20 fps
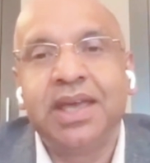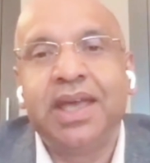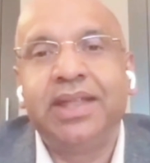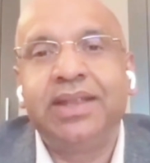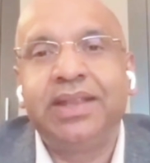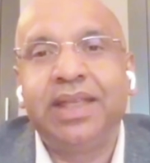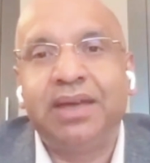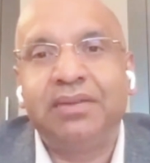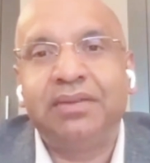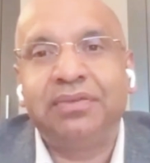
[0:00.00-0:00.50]

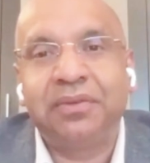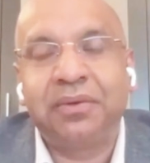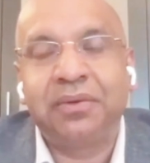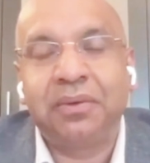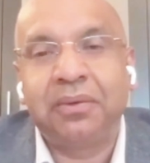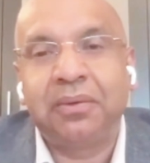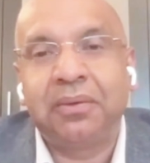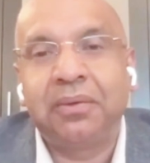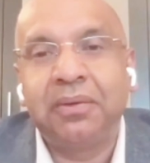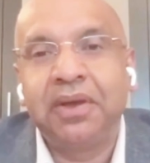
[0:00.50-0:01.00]
And
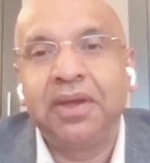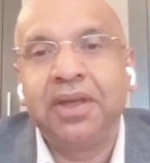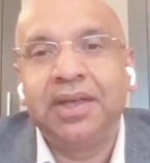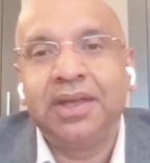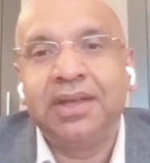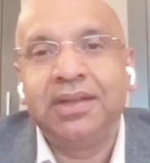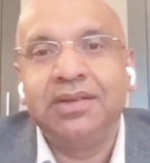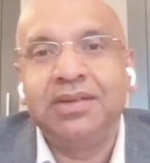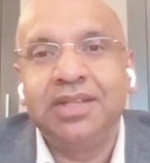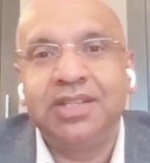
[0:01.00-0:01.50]
therefore,
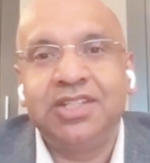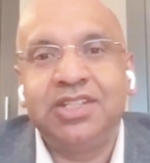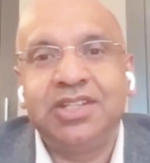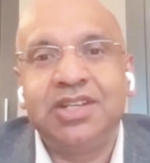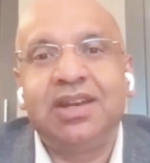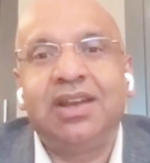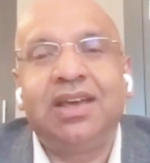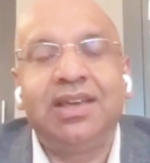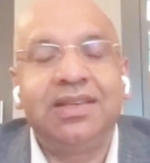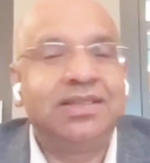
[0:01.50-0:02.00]

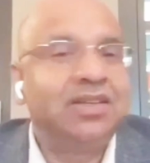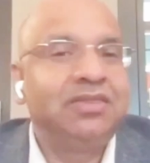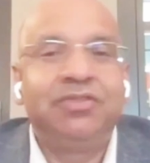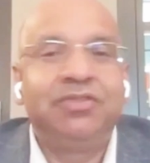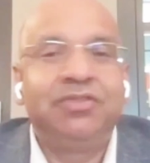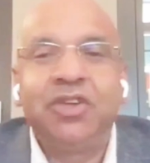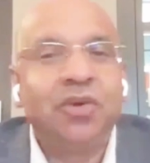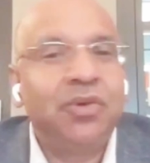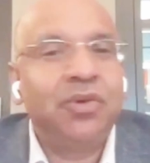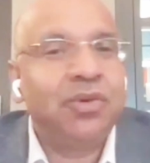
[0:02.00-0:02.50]
digitalize it.
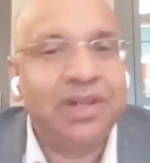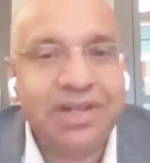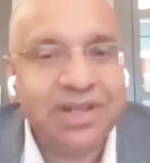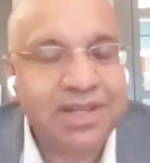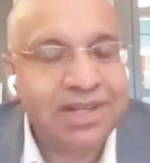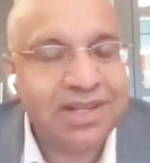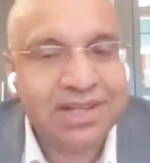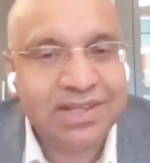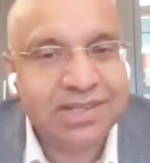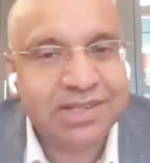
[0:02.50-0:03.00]
We only
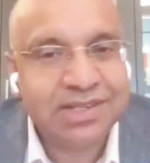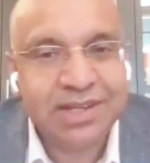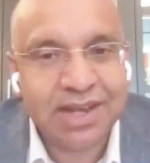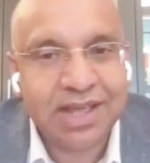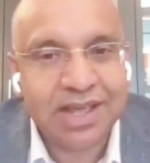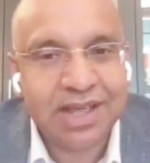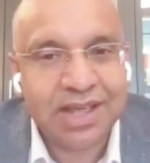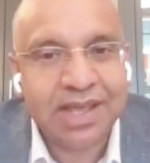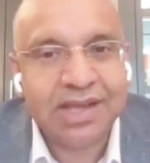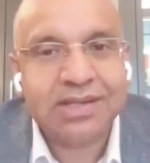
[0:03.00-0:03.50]
need
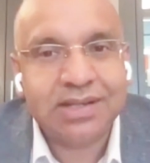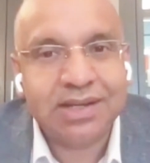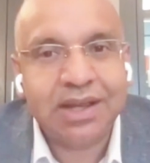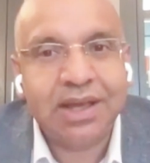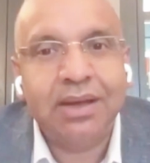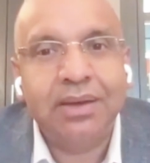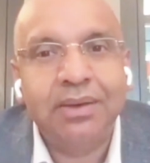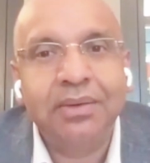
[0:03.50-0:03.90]
internet now.